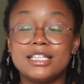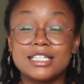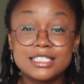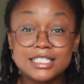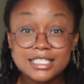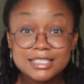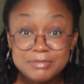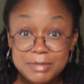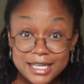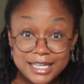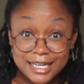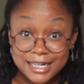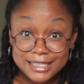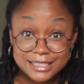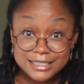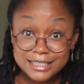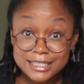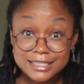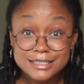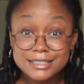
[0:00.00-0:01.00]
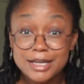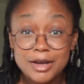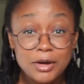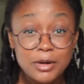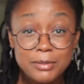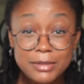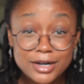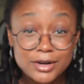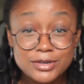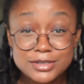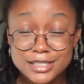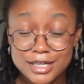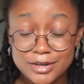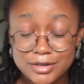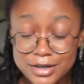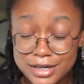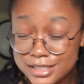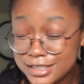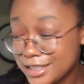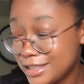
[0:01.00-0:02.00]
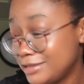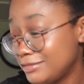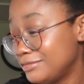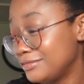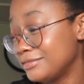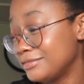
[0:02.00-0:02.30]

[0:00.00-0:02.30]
Does this make any sense? I hope I don't sound crazy.